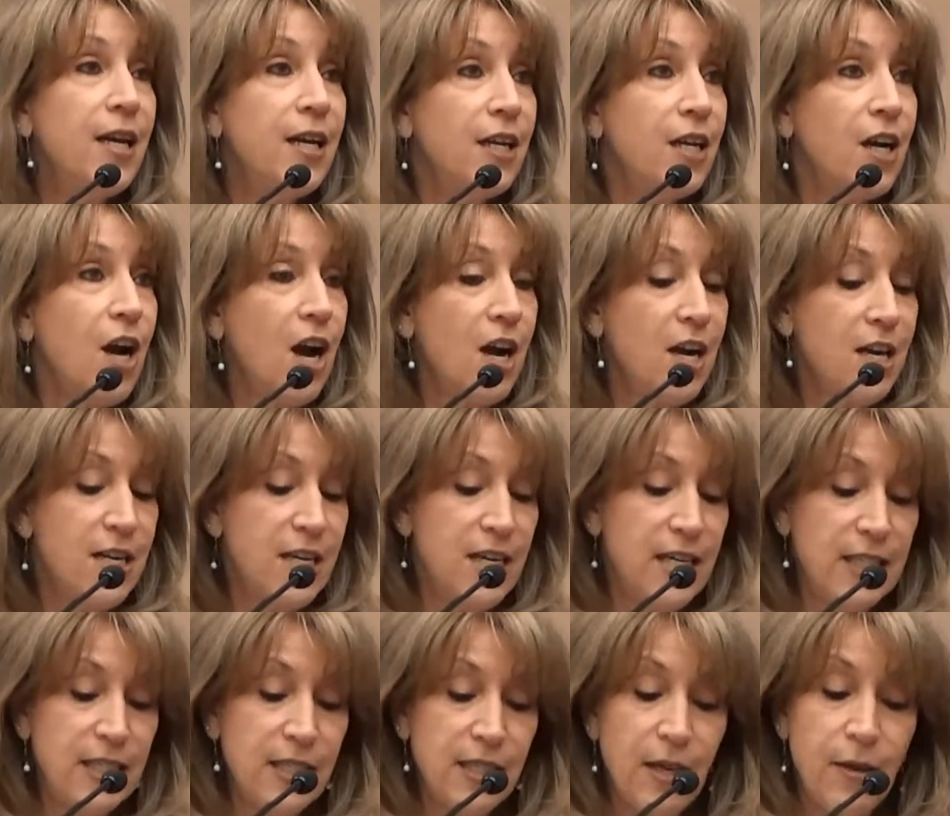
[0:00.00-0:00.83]

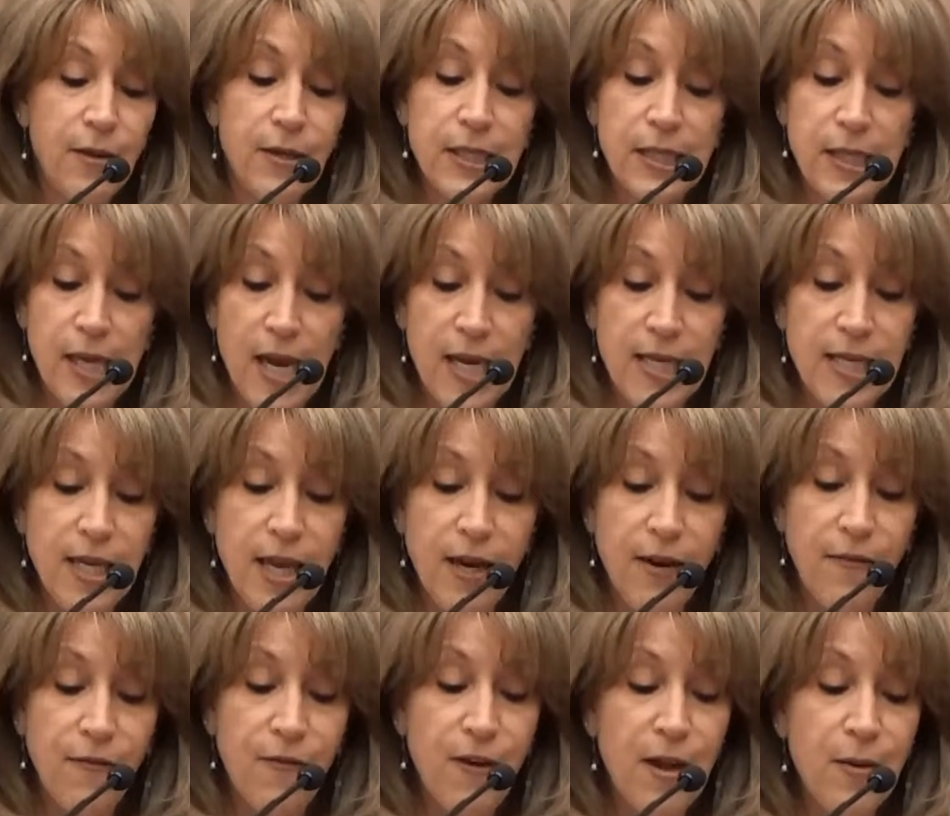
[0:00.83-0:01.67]
Cardenas
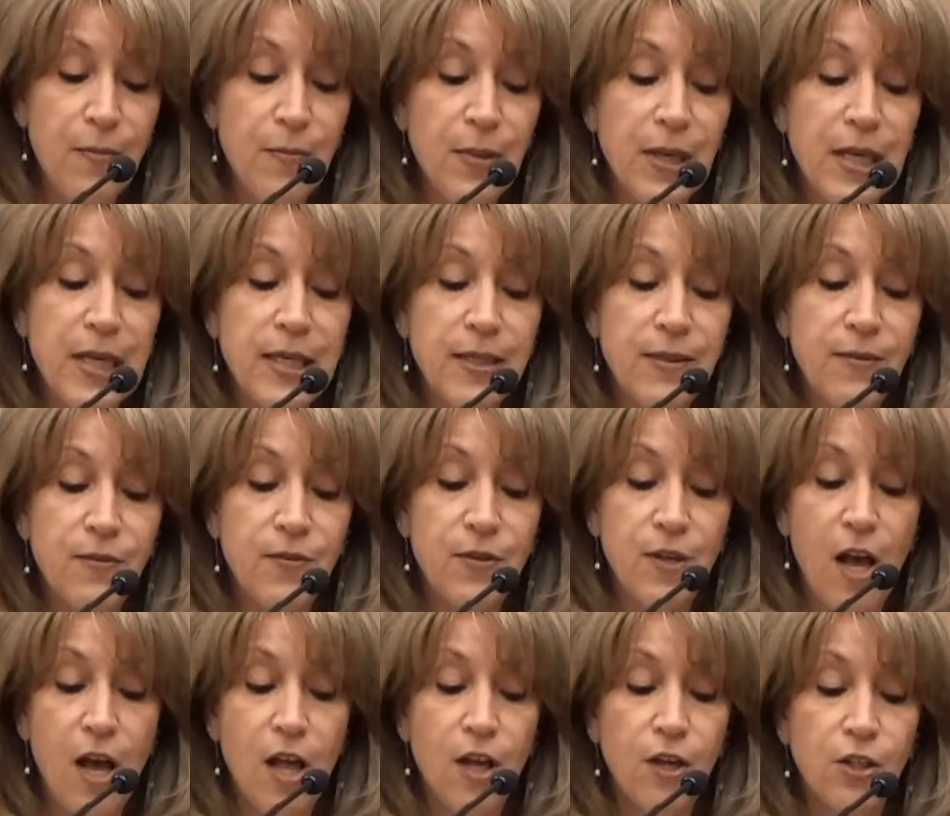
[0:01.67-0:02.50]
identified millions of
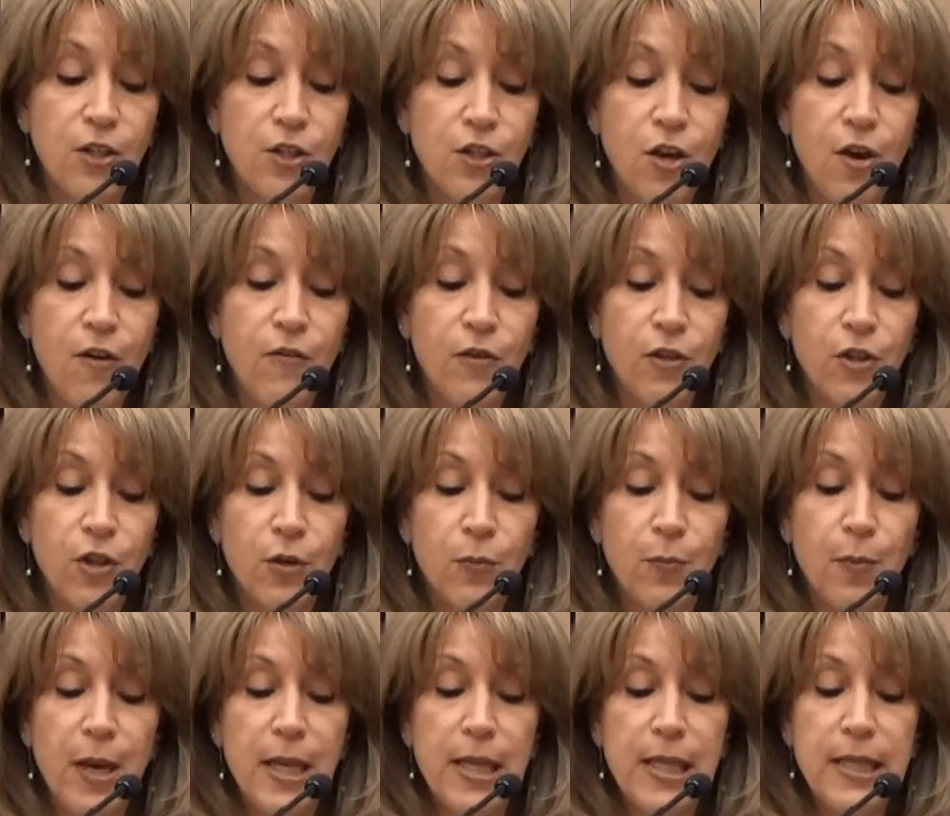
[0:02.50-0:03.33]
dollars overlooked
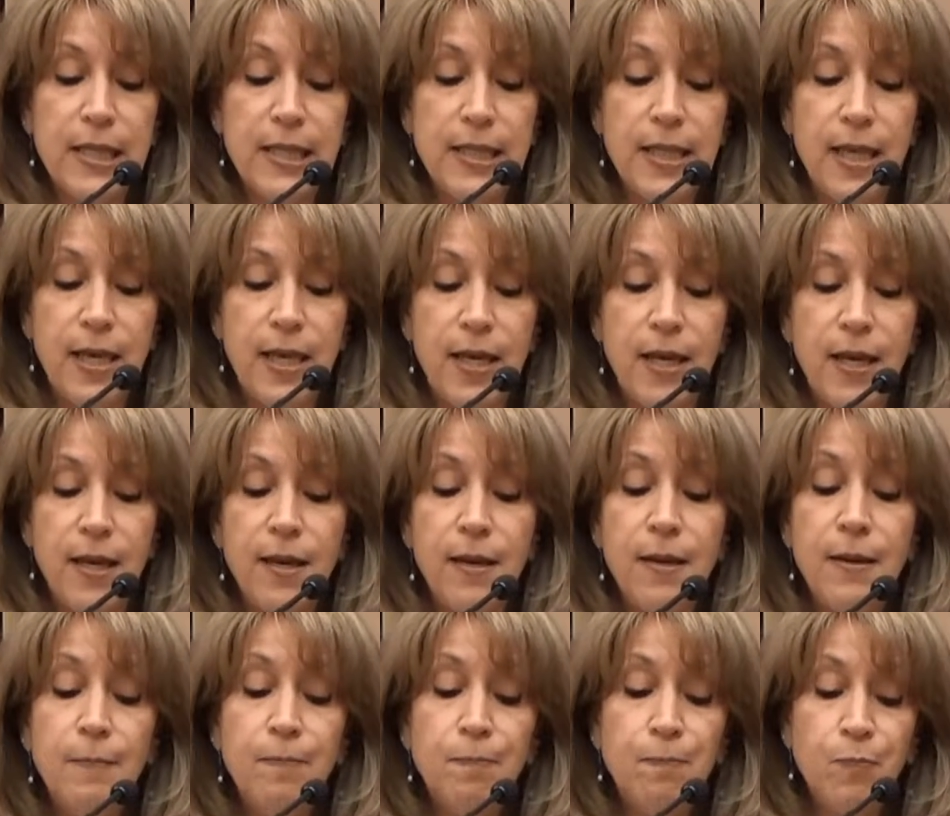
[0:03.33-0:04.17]
by the city
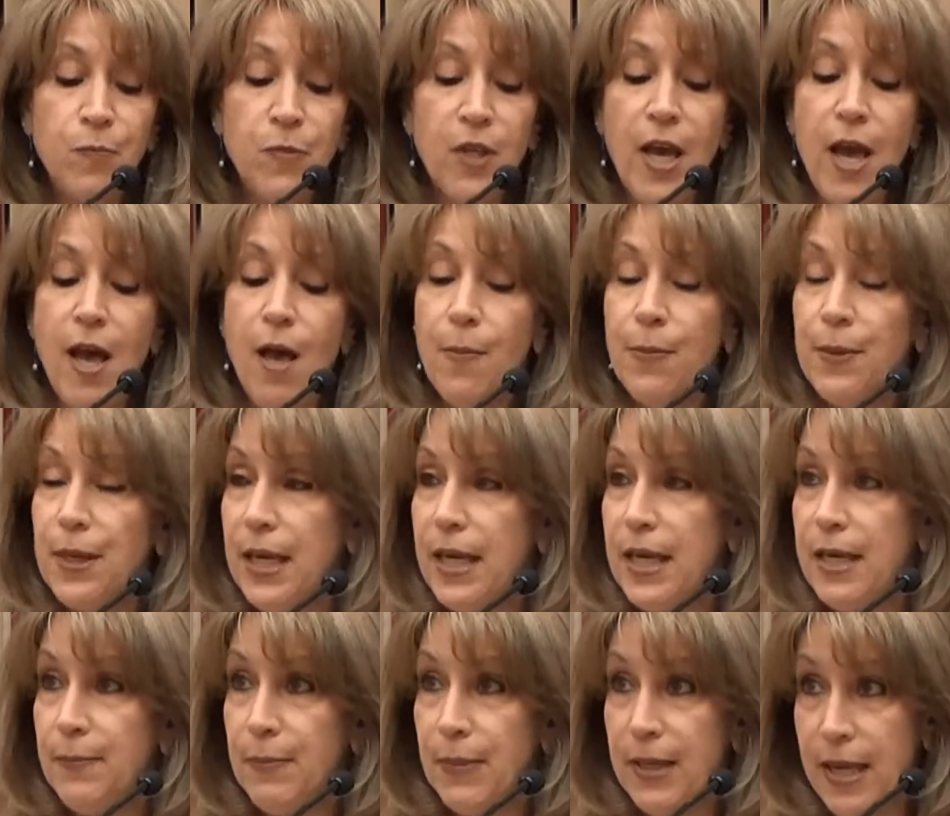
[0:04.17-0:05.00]
to help
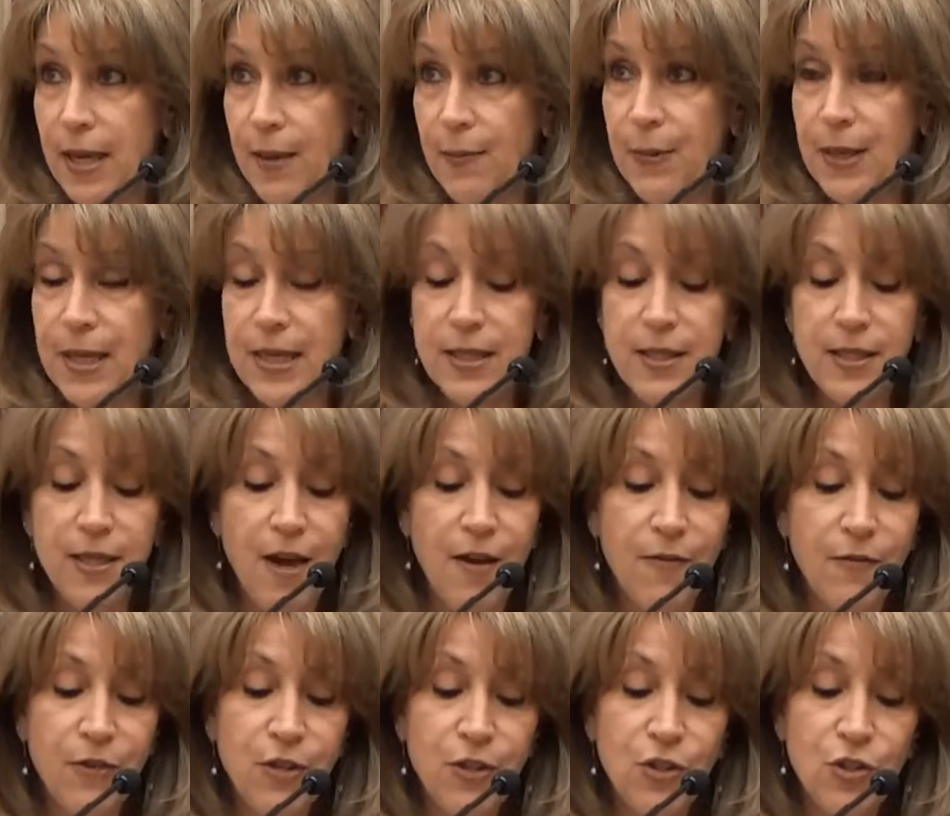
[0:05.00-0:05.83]
keep kids
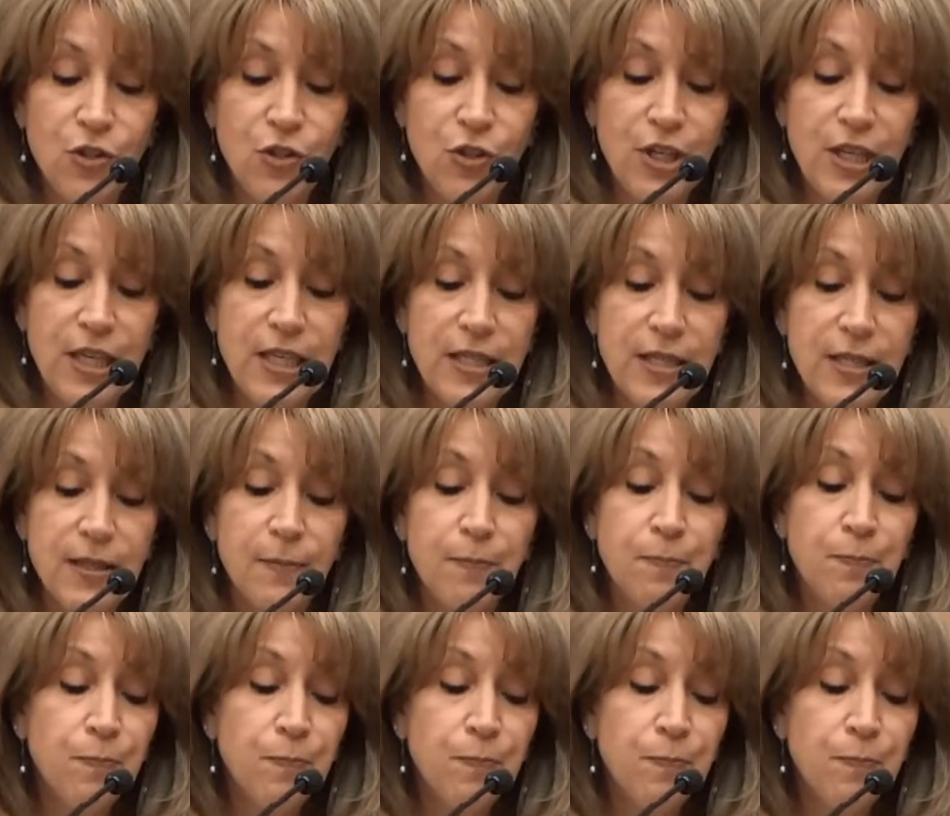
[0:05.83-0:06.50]
off the streets